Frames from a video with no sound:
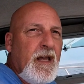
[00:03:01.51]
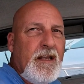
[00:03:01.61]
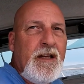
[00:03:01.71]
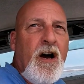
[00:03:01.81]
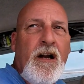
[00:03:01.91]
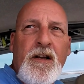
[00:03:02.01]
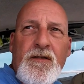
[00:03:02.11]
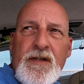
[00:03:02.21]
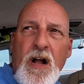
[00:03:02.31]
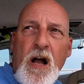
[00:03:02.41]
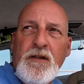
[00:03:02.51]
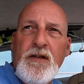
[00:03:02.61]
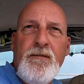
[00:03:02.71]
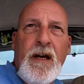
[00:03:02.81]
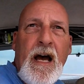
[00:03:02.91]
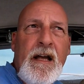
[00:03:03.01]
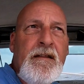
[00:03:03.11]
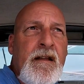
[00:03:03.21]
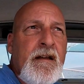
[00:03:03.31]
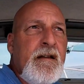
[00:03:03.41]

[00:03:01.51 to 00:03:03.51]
and the audio's not too bad.